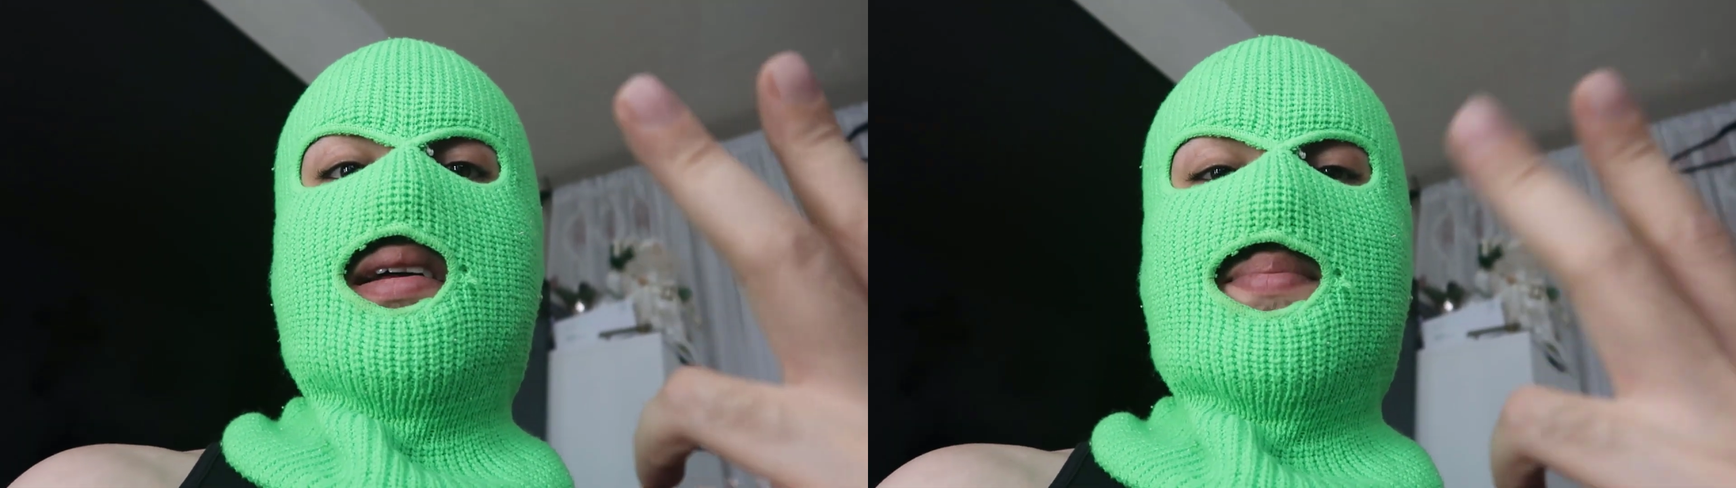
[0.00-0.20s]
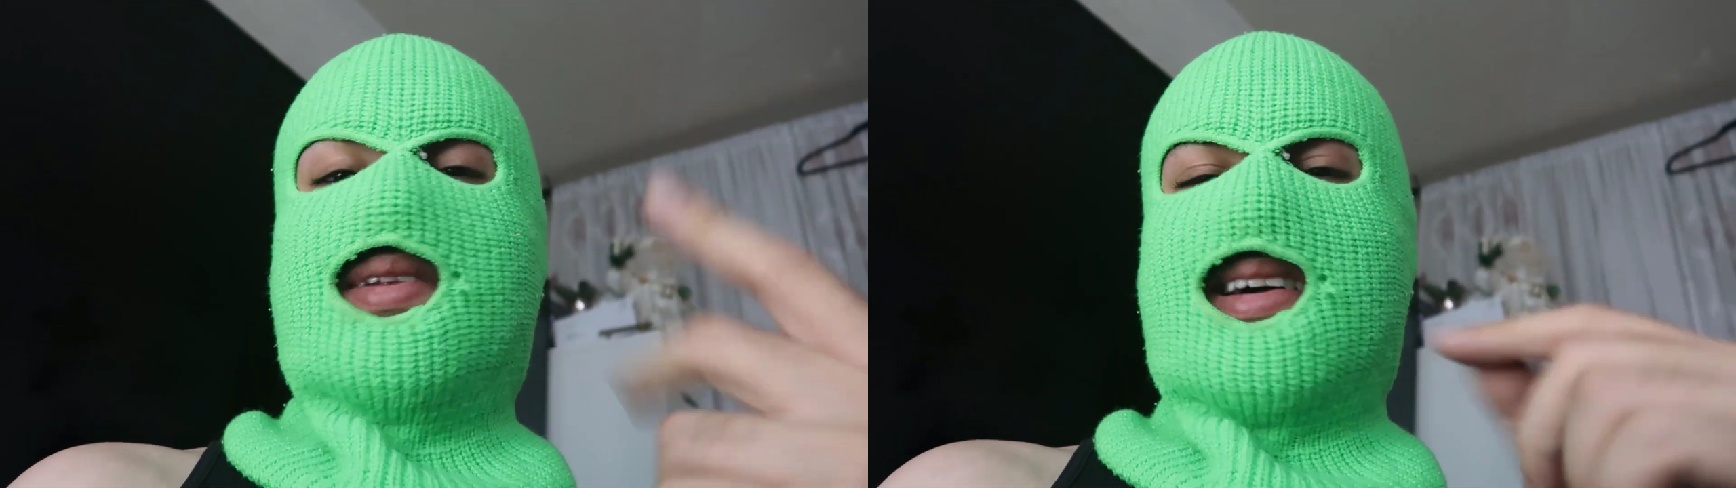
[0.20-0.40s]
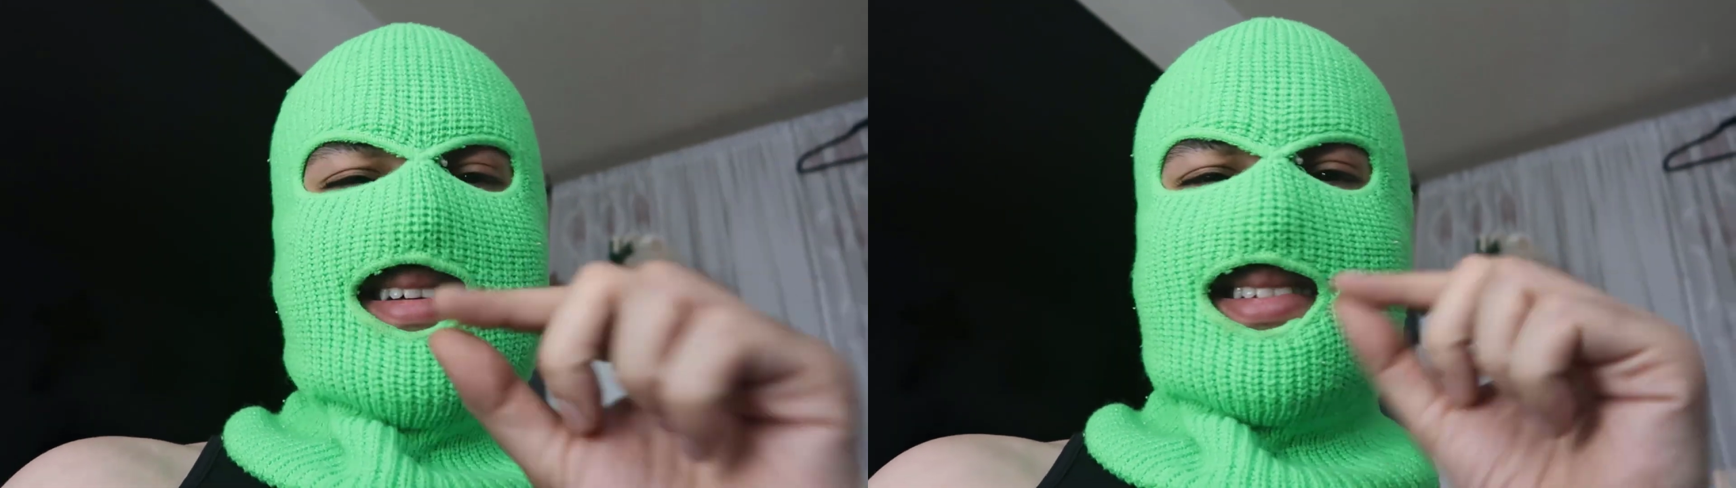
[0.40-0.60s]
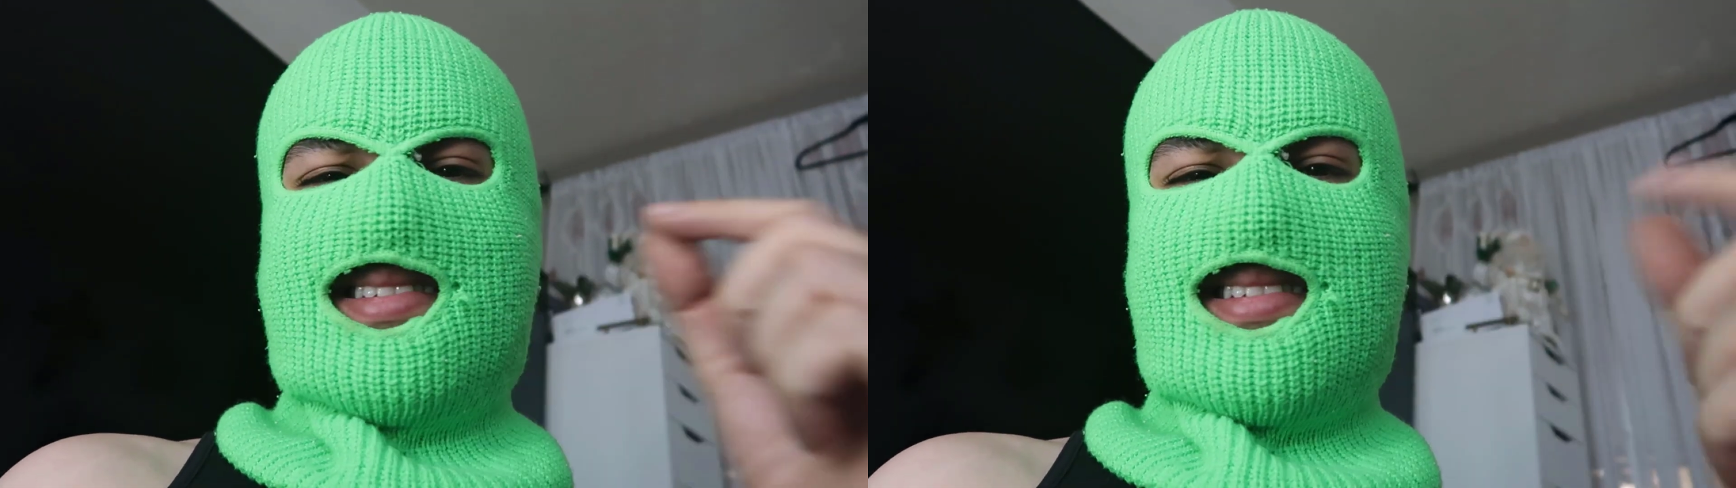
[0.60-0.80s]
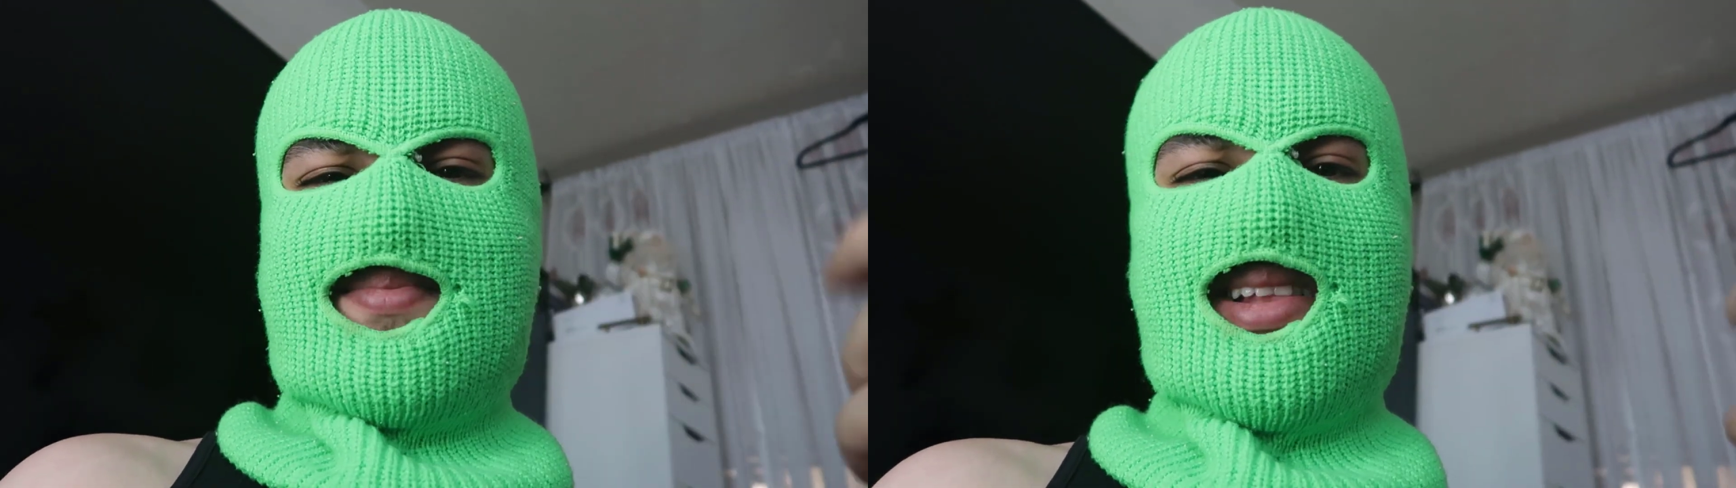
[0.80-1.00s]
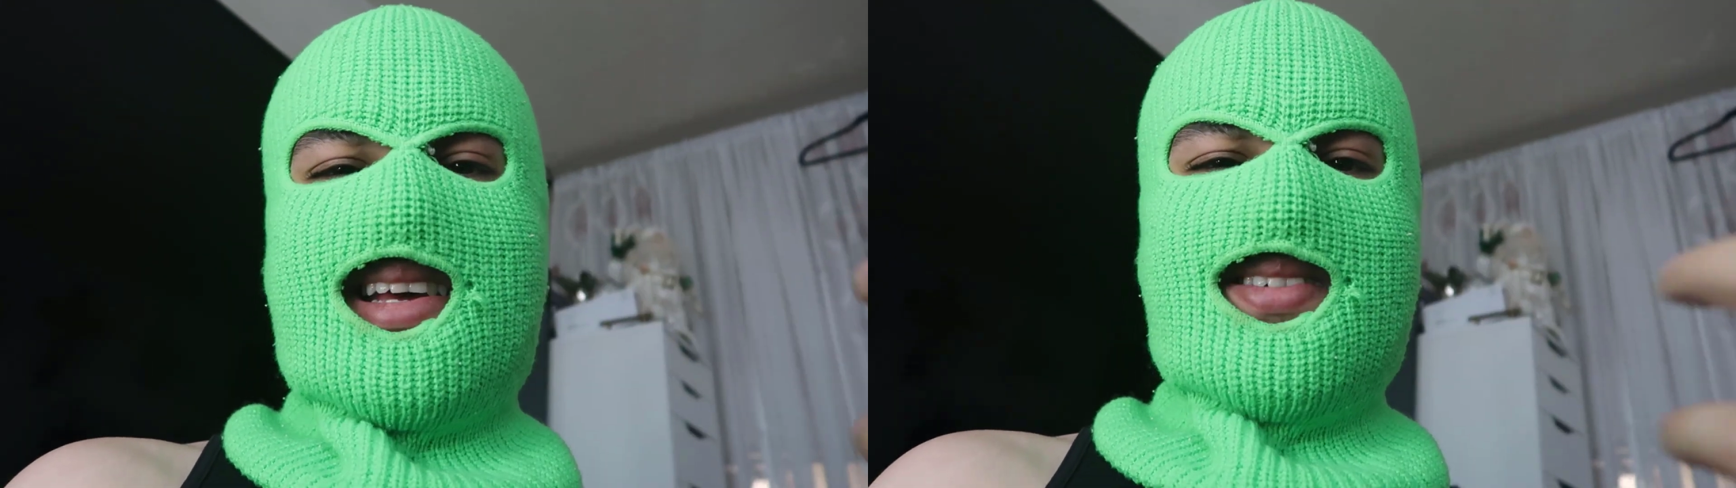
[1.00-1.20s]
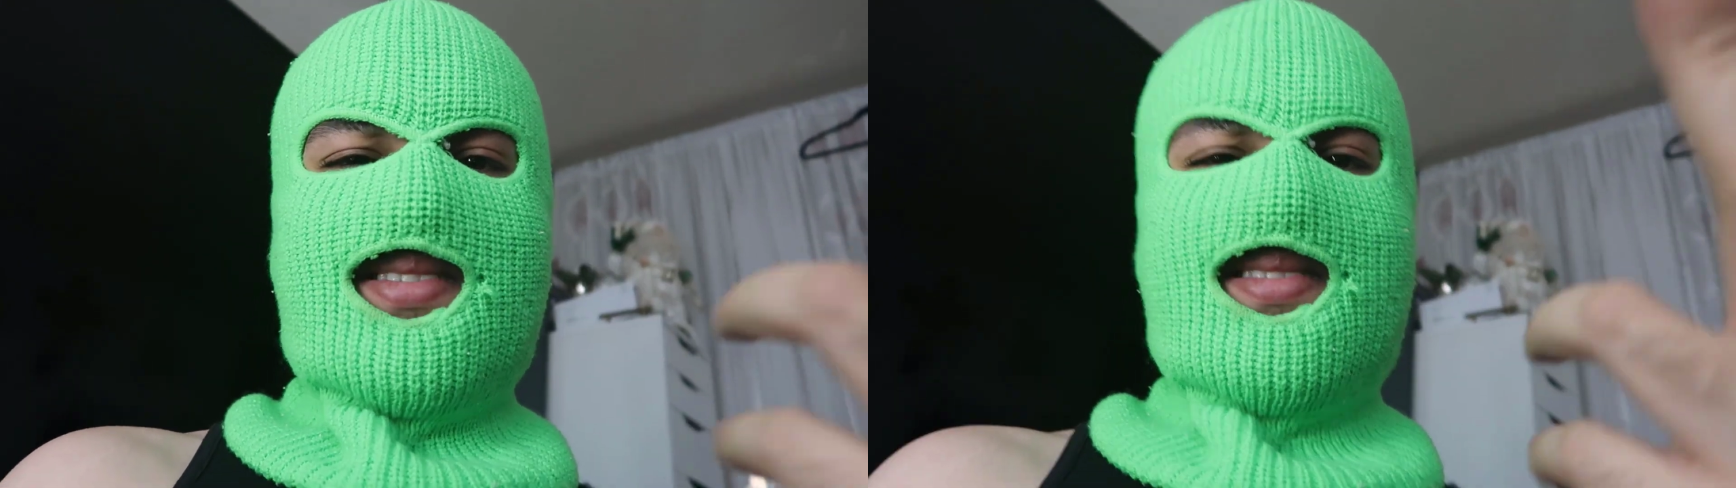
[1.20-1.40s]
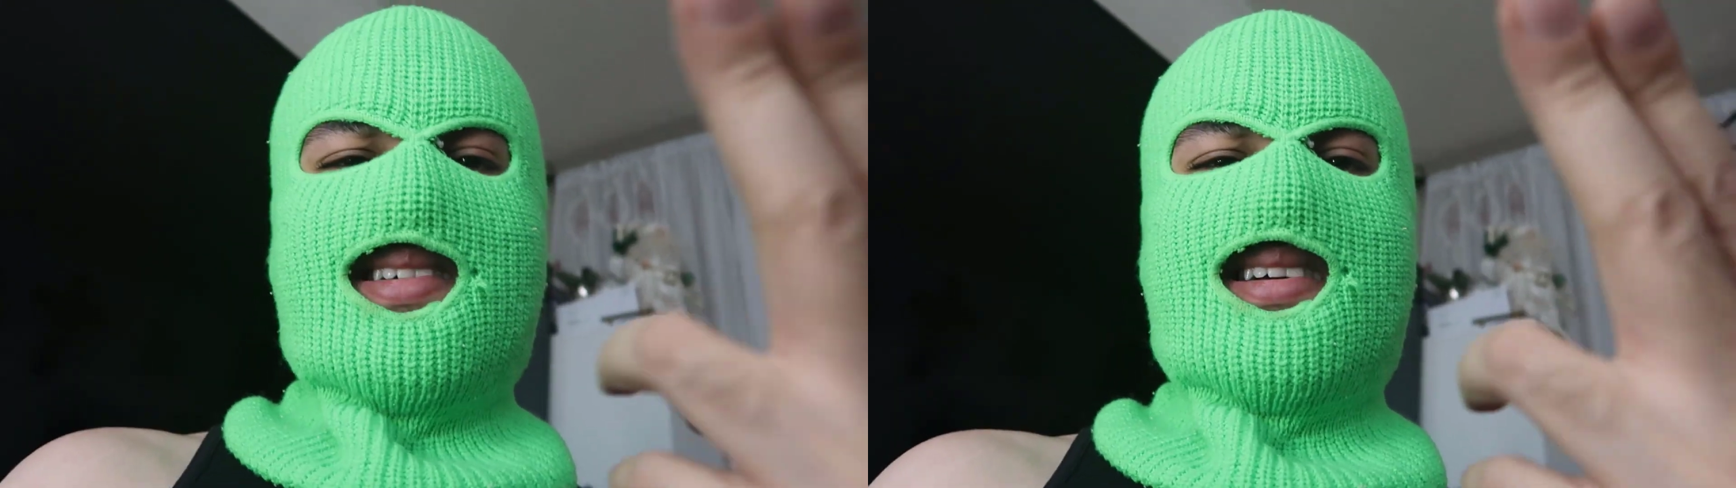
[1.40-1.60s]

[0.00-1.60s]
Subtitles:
I mean, not a blinker,